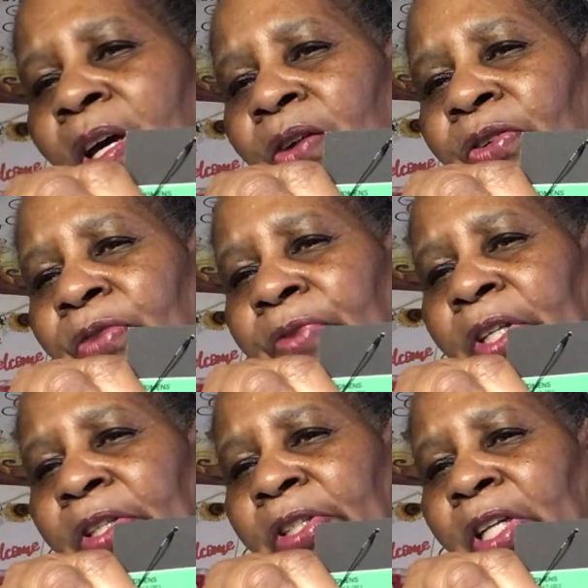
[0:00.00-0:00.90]
I don't know if you
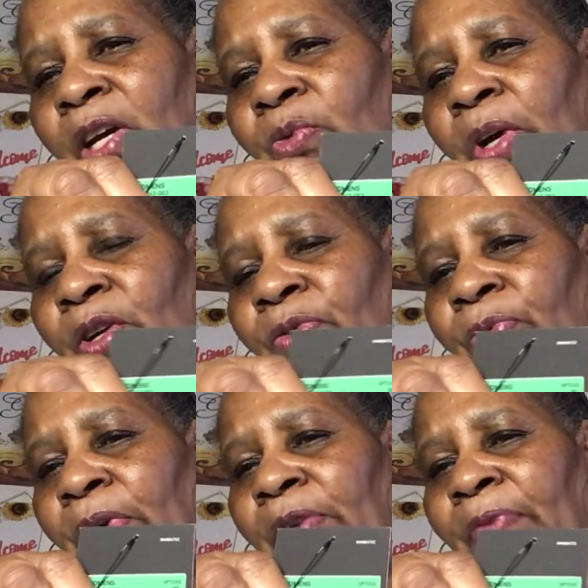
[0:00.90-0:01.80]
can see that. Regular
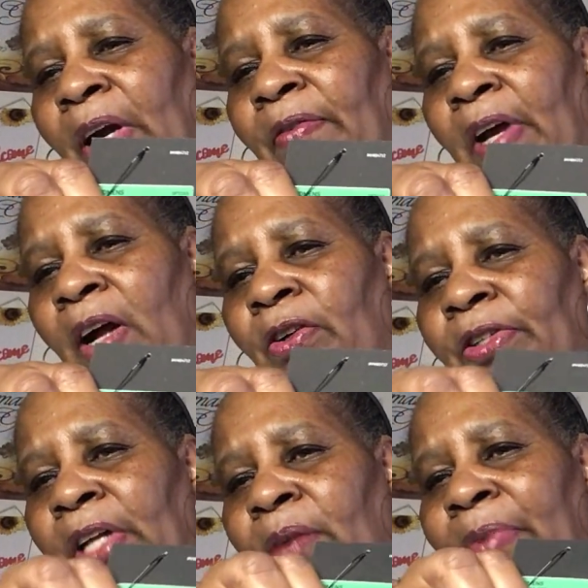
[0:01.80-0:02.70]

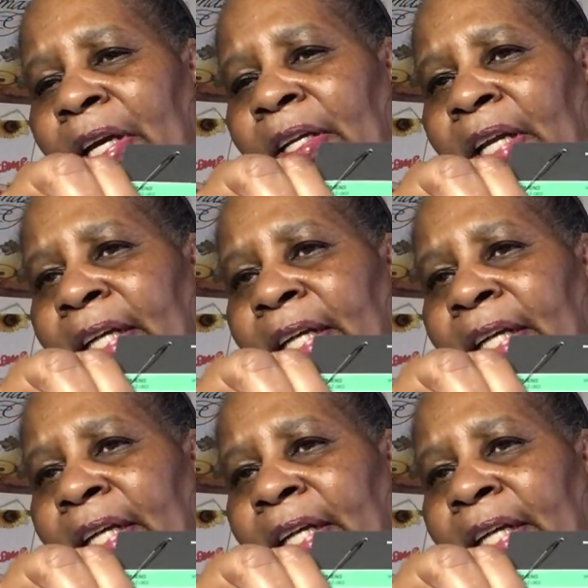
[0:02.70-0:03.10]
$45 and I paid